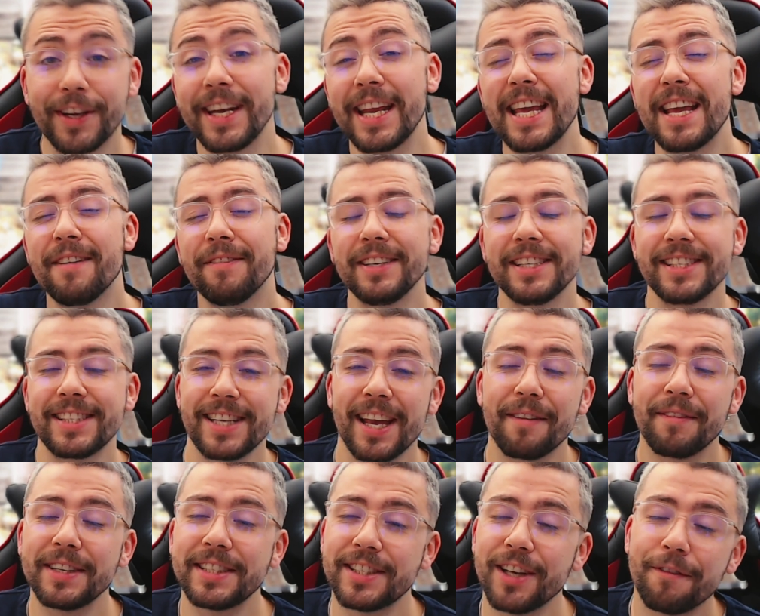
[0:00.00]
You can even
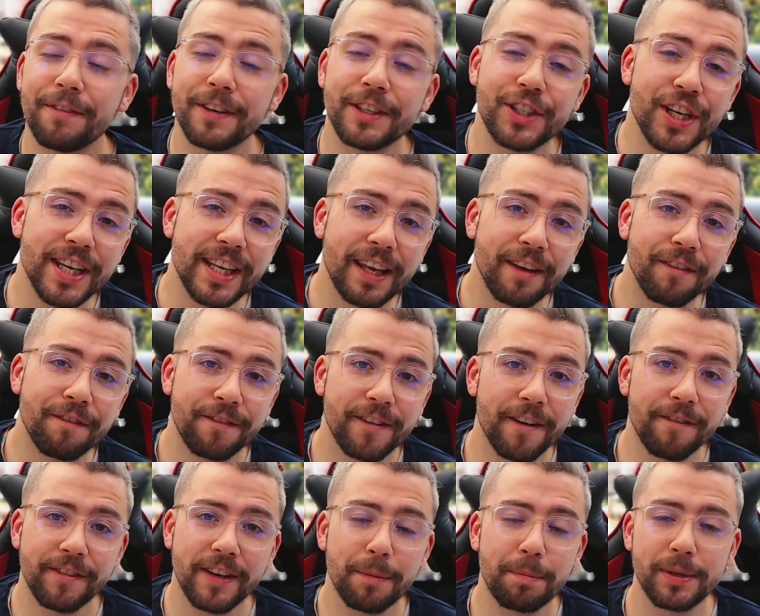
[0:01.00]
save yourself a cheeky
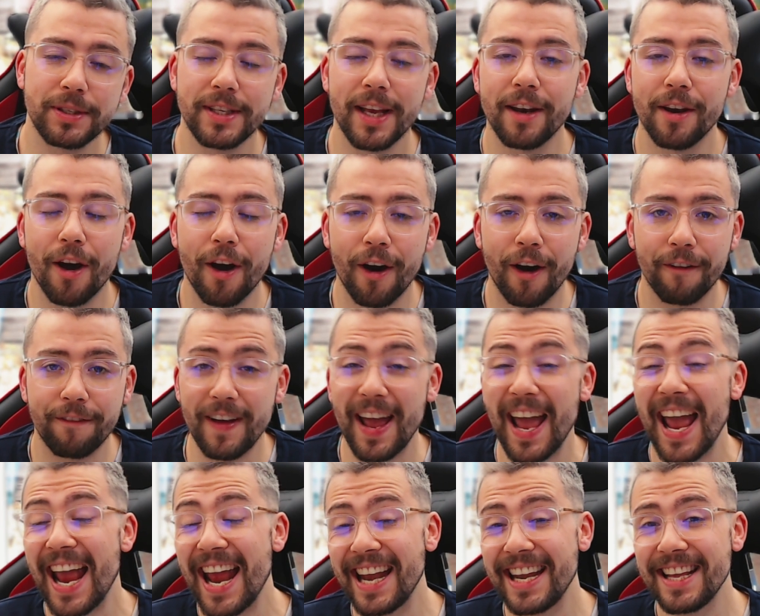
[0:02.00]
50%
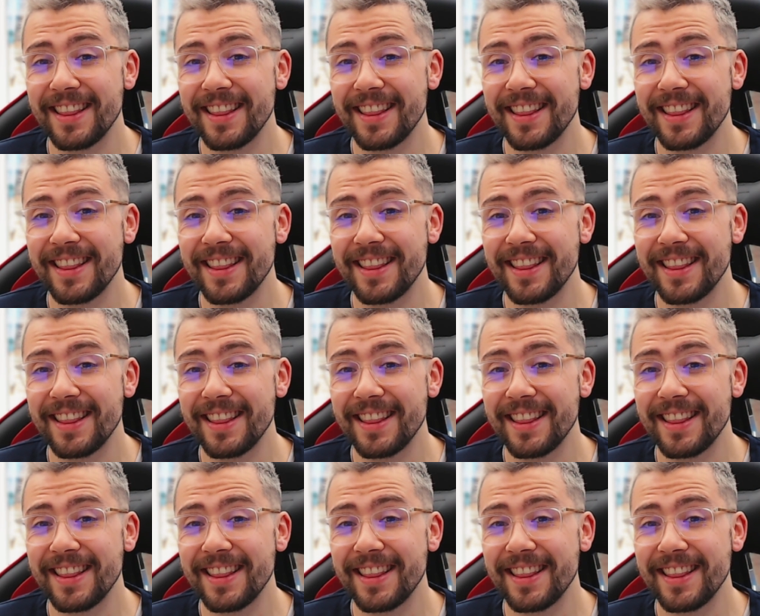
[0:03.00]
off